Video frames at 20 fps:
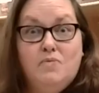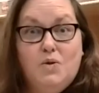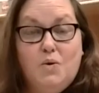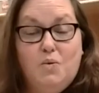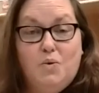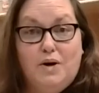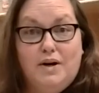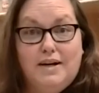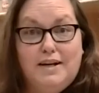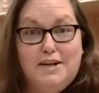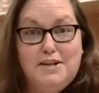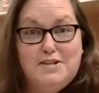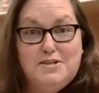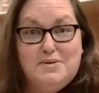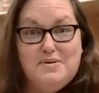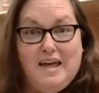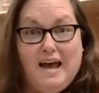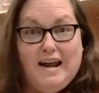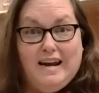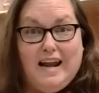We're going to do
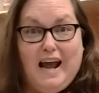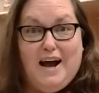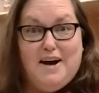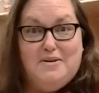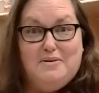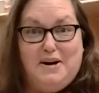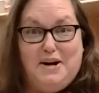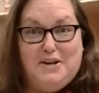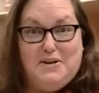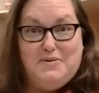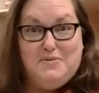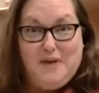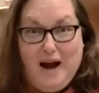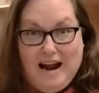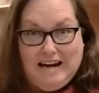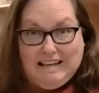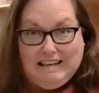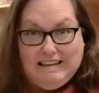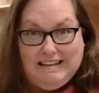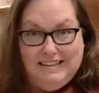that now. Are you
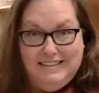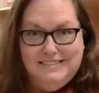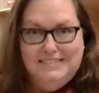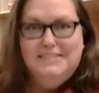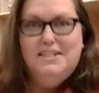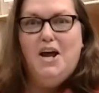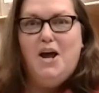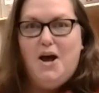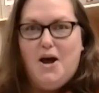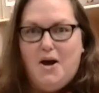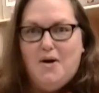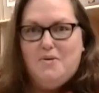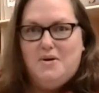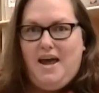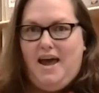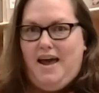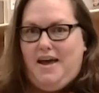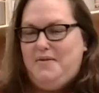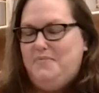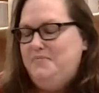ready?
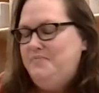Okay.